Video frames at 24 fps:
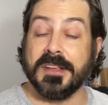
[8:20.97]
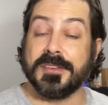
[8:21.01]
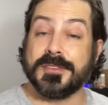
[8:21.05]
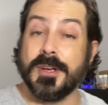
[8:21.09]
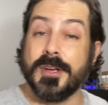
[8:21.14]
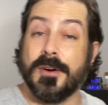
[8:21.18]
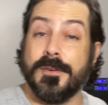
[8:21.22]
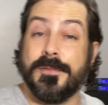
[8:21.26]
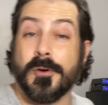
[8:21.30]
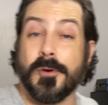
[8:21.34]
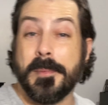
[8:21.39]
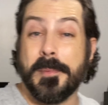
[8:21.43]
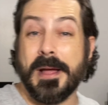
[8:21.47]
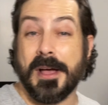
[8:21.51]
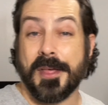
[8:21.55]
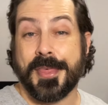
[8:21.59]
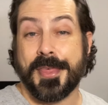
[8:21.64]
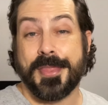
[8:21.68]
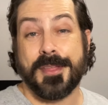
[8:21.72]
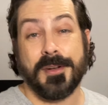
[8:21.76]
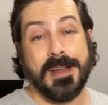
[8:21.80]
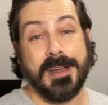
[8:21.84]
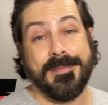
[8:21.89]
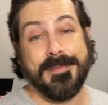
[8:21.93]
So for
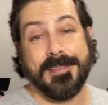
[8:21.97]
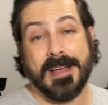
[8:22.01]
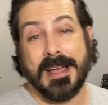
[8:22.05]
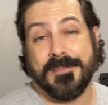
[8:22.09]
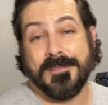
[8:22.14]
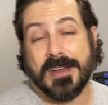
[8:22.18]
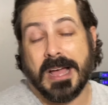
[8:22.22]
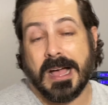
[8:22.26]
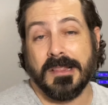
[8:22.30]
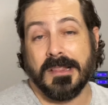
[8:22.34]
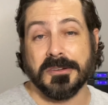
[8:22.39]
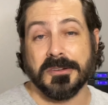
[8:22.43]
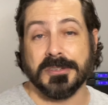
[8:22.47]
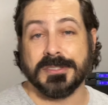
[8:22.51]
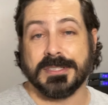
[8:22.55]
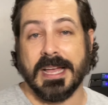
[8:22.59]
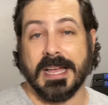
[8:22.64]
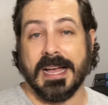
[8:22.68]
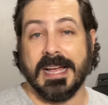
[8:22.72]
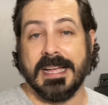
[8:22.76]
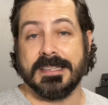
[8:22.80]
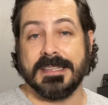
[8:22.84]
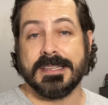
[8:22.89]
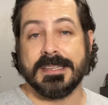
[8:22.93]
about $35,
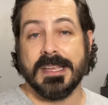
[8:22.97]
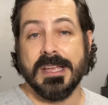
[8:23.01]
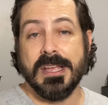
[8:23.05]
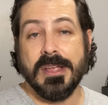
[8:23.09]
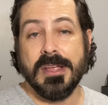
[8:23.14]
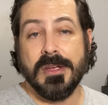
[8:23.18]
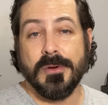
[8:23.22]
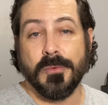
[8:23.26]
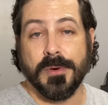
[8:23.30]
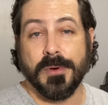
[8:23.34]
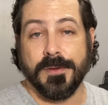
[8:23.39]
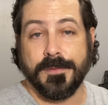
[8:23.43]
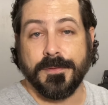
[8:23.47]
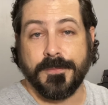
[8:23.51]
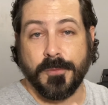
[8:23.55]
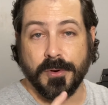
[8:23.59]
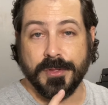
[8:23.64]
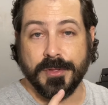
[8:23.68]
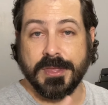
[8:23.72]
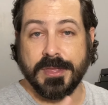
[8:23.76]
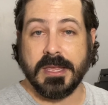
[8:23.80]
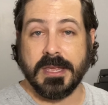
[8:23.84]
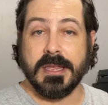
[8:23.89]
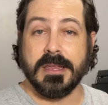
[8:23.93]
guys,
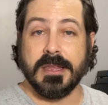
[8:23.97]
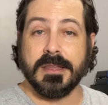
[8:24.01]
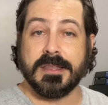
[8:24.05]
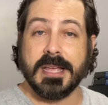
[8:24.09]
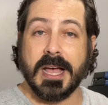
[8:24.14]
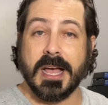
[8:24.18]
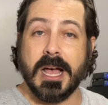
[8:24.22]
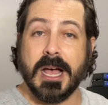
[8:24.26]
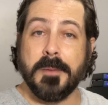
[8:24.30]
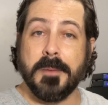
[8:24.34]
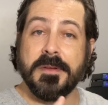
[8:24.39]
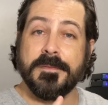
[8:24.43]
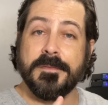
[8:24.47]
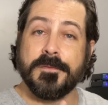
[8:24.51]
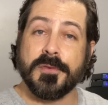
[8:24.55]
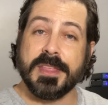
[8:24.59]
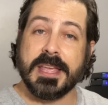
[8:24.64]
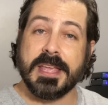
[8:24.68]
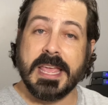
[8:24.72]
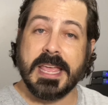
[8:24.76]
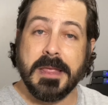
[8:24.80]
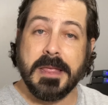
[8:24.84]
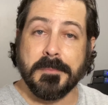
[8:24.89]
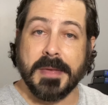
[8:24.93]
for the tub and for
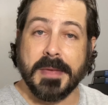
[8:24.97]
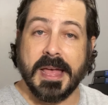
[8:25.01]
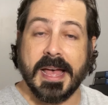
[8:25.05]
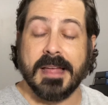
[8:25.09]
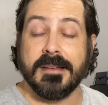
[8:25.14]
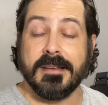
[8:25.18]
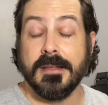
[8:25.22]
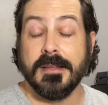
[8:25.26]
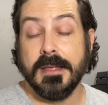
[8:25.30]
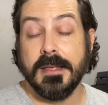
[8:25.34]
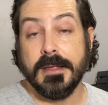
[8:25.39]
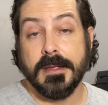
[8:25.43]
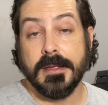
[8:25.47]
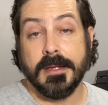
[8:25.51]
the heat mat,